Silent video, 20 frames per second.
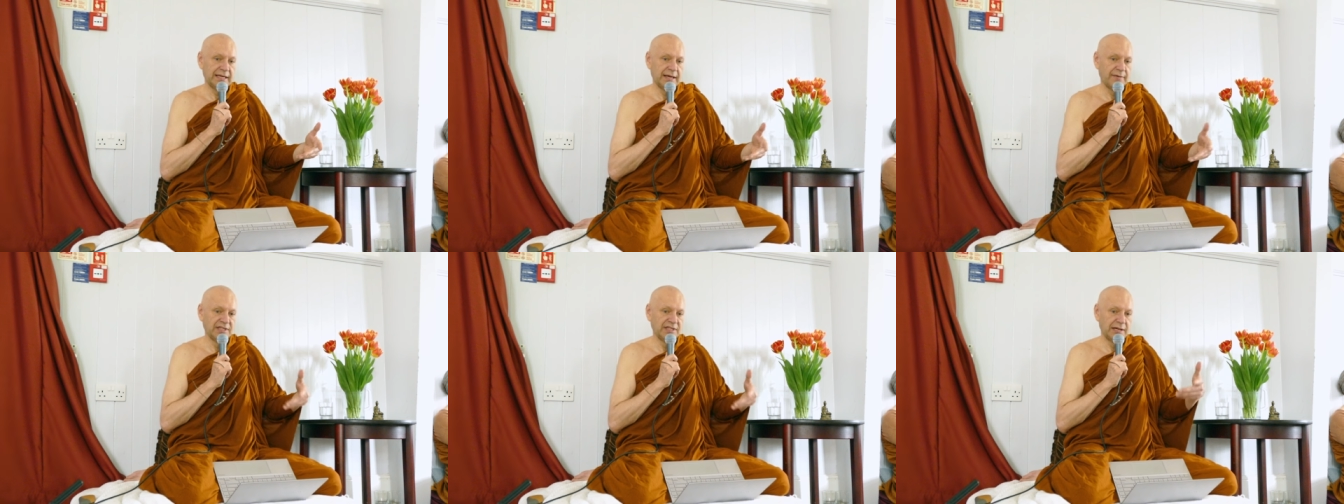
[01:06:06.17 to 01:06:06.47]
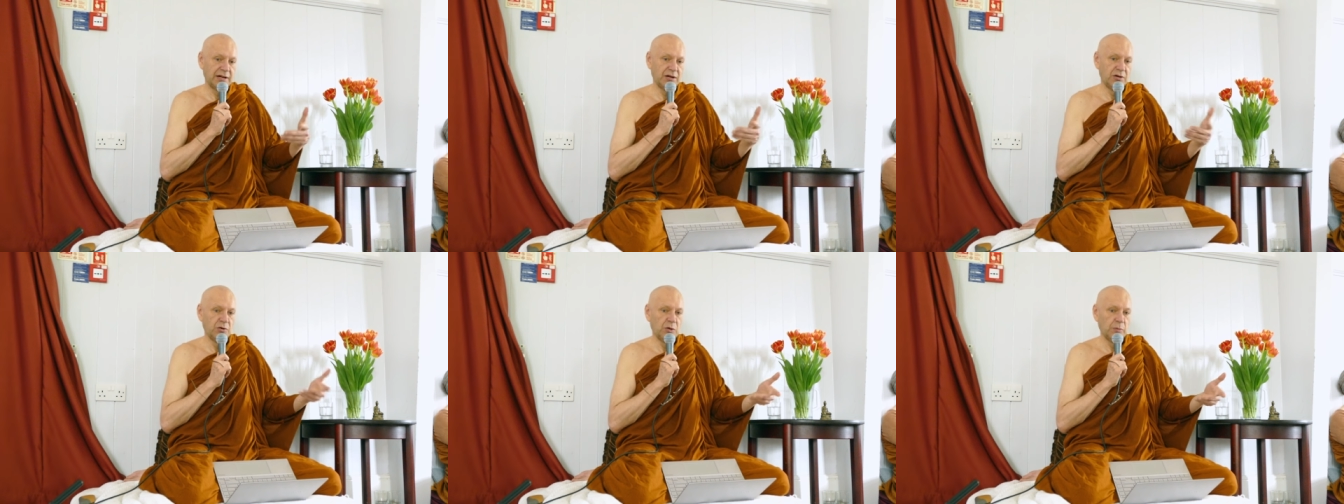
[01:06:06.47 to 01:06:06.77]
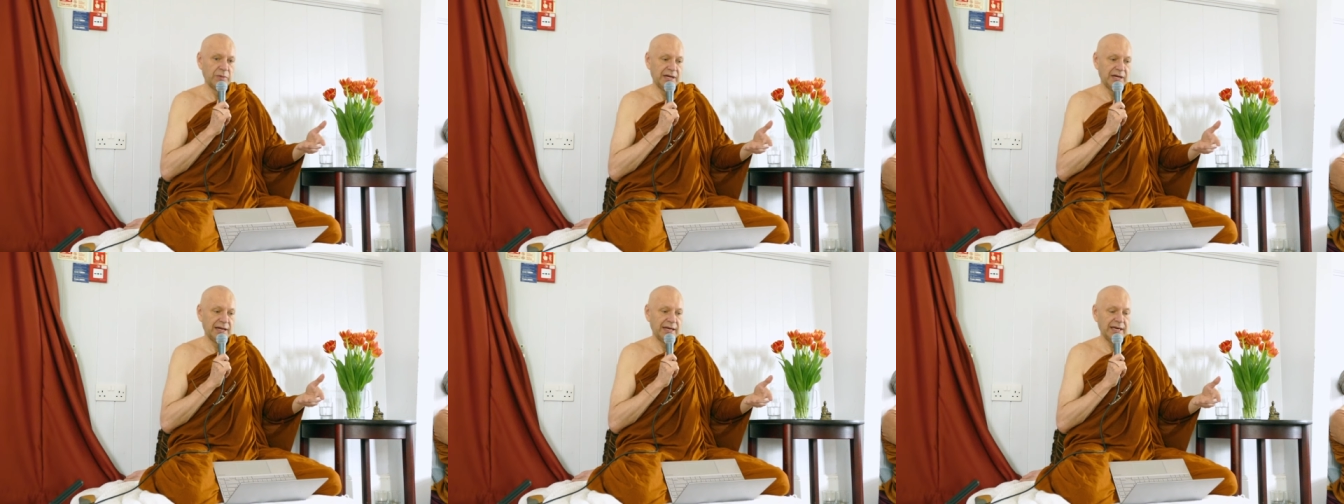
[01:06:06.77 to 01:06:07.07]
gives it a
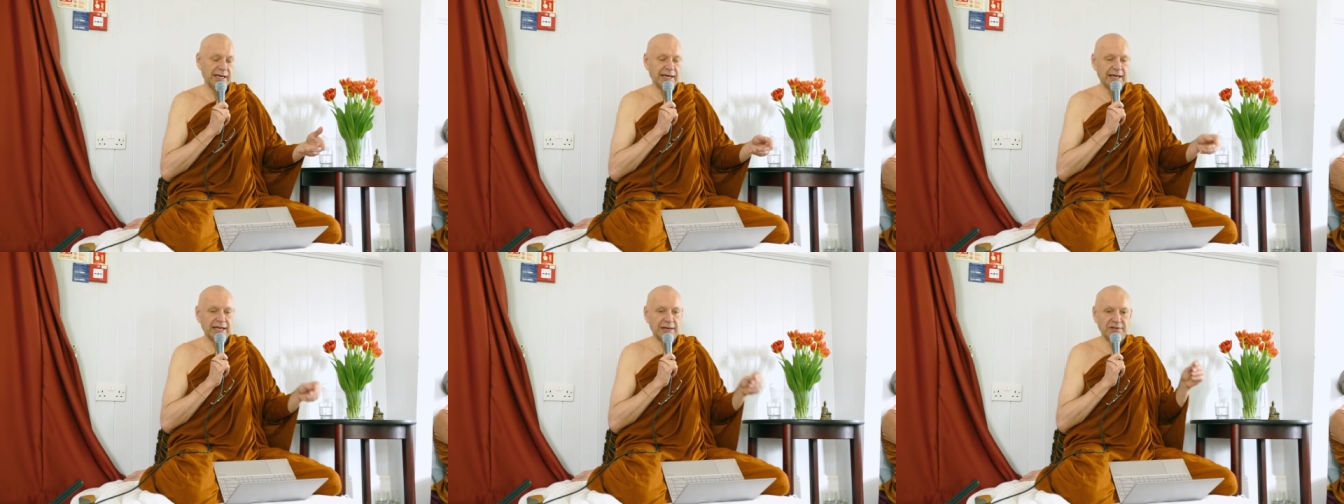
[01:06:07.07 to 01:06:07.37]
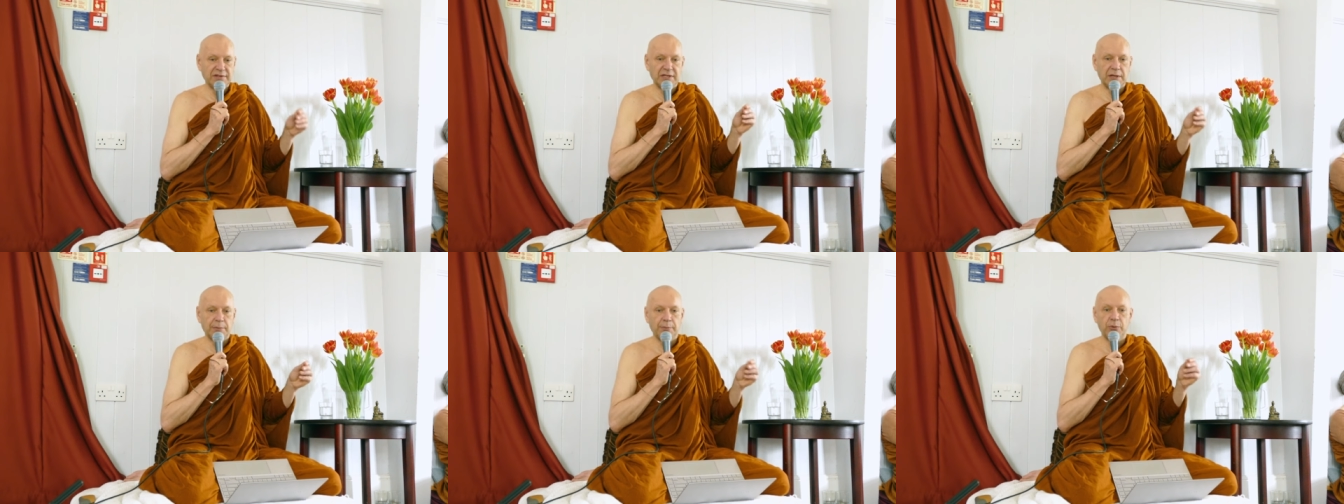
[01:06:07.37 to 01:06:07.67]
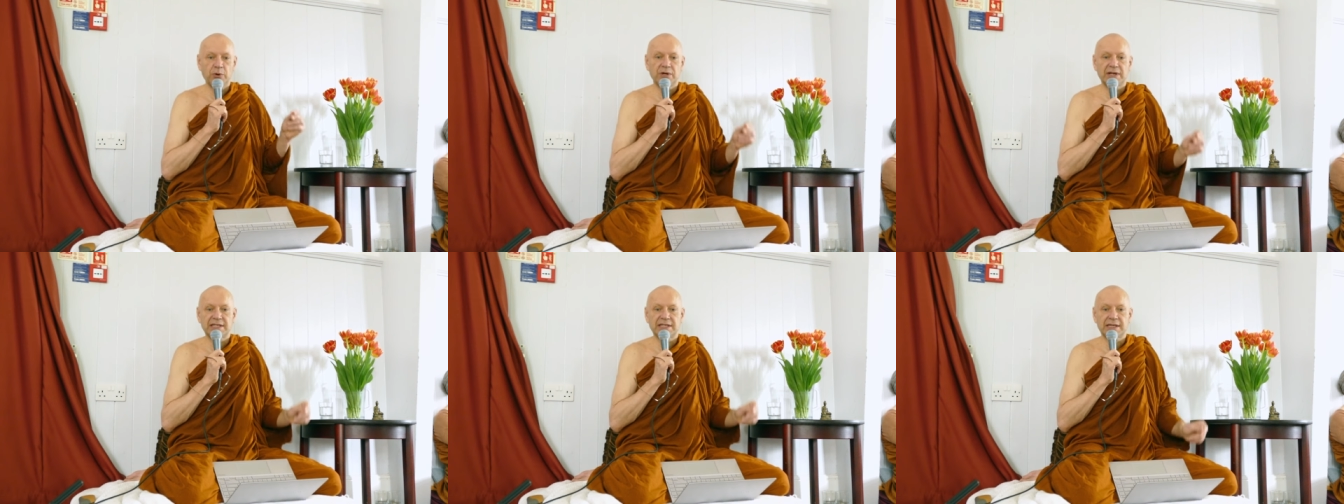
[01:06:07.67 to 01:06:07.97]
new meaning, and gives it a
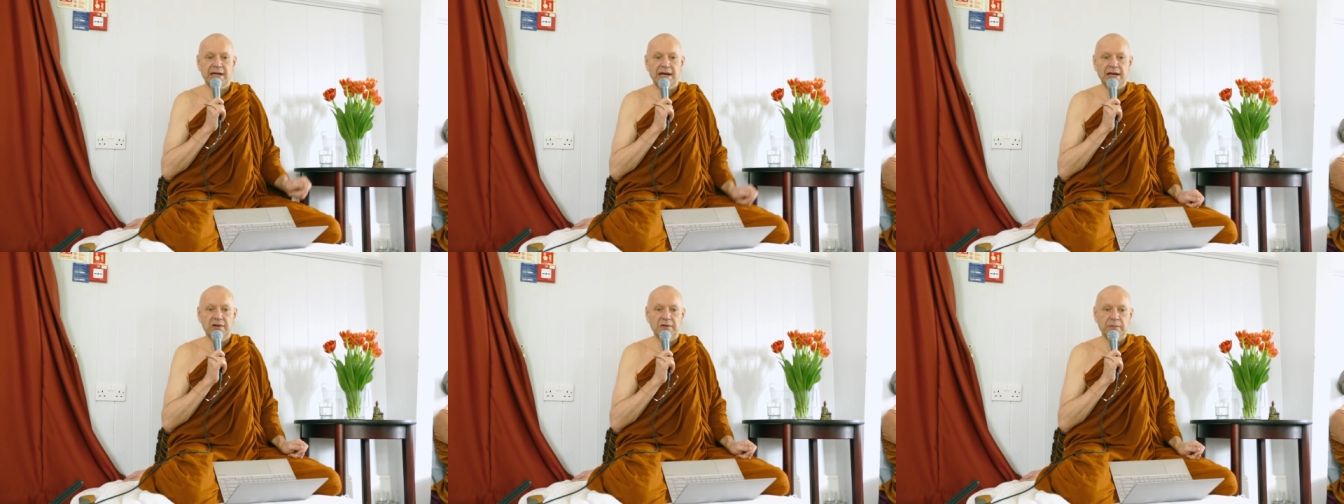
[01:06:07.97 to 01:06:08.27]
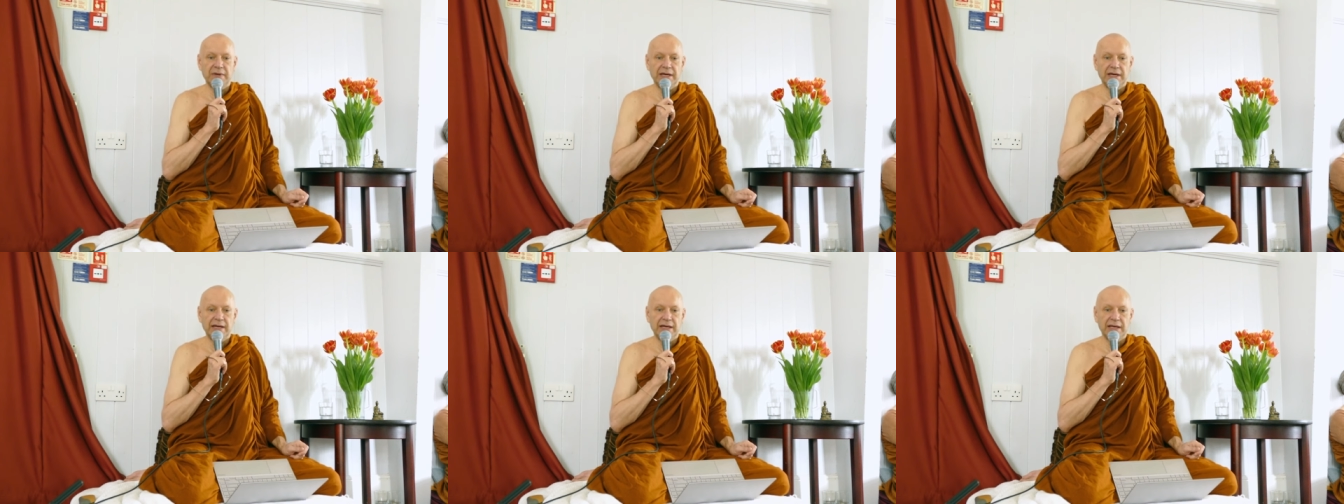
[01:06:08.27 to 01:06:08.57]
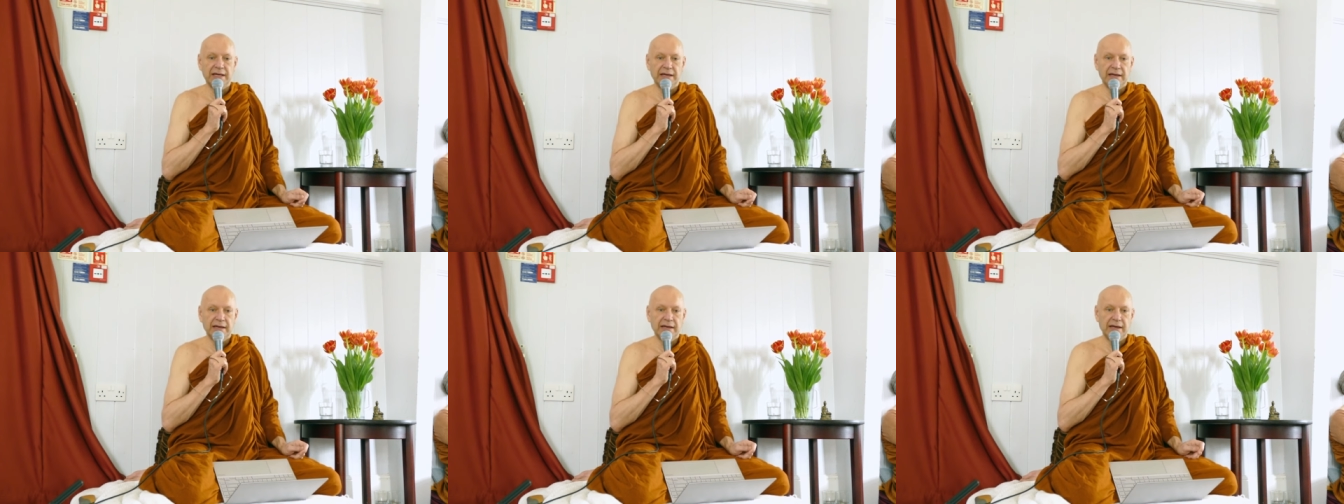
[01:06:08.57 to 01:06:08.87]
Buddhist kind of
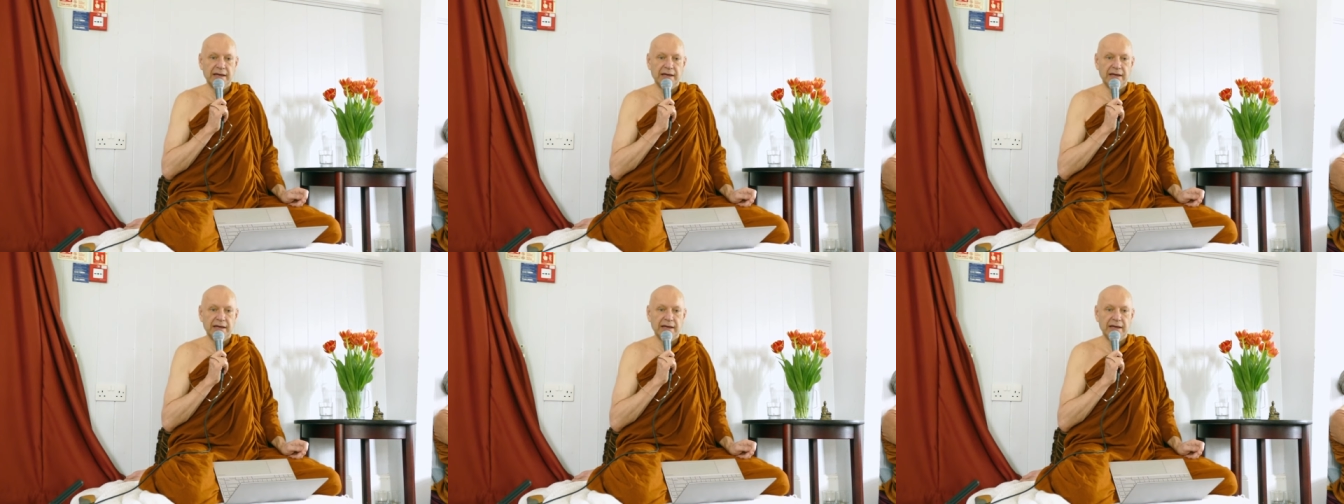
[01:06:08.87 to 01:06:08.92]
meaning.